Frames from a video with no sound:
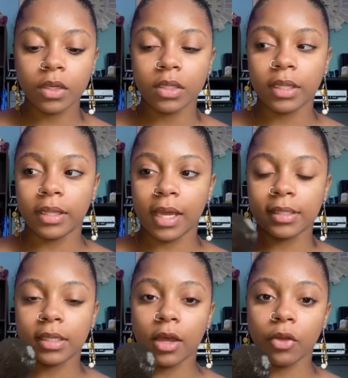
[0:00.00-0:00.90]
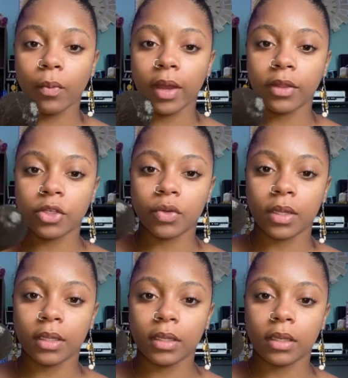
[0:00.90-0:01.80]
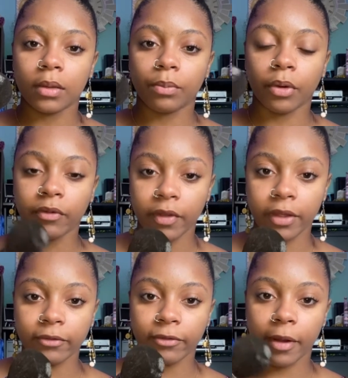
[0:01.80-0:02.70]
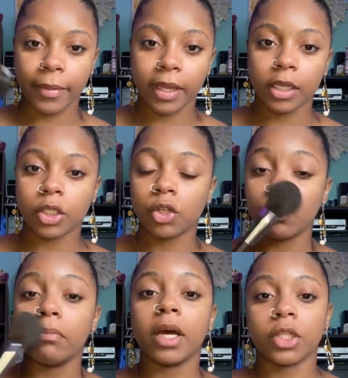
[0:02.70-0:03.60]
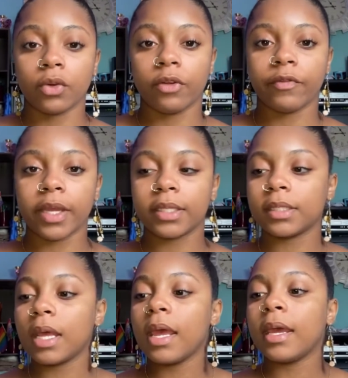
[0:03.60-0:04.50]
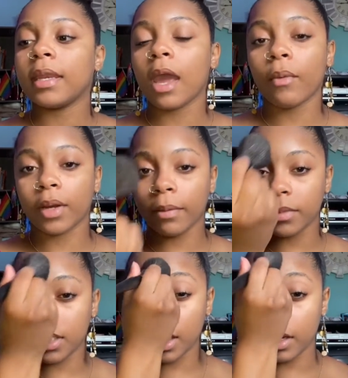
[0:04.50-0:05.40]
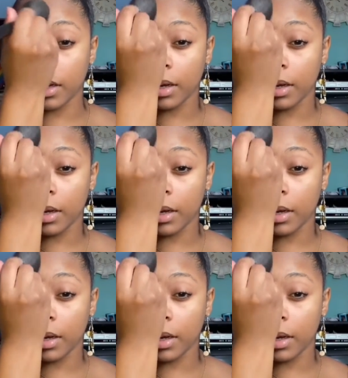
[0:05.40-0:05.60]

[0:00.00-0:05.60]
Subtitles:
that's another way that you can prevent from getting too much on your face. Now, when I'm done